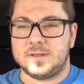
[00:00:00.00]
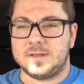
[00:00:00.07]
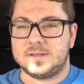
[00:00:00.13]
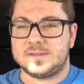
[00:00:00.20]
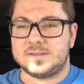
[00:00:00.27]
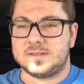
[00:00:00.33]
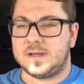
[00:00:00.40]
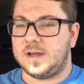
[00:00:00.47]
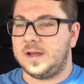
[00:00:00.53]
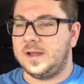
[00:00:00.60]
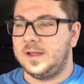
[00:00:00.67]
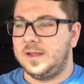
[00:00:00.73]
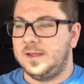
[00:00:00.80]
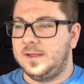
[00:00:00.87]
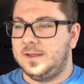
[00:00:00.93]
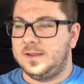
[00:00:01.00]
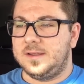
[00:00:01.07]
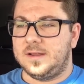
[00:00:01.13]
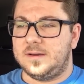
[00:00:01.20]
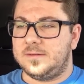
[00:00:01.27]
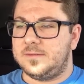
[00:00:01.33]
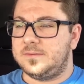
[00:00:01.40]
It's
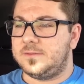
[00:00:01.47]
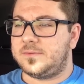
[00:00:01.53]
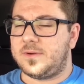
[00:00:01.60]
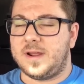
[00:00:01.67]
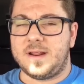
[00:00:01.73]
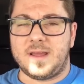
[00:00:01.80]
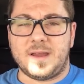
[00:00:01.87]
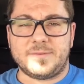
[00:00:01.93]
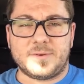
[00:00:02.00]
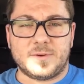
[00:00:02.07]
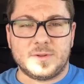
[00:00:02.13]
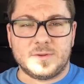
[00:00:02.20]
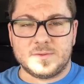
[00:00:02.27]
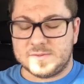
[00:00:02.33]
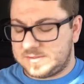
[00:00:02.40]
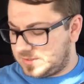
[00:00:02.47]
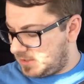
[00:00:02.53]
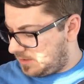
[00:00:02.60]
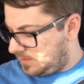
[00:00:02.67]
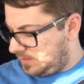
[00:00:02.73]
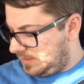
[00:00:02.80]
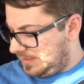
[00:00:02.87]
you know, Friday afternoon,
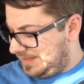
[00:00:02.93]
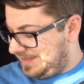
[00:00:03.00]
so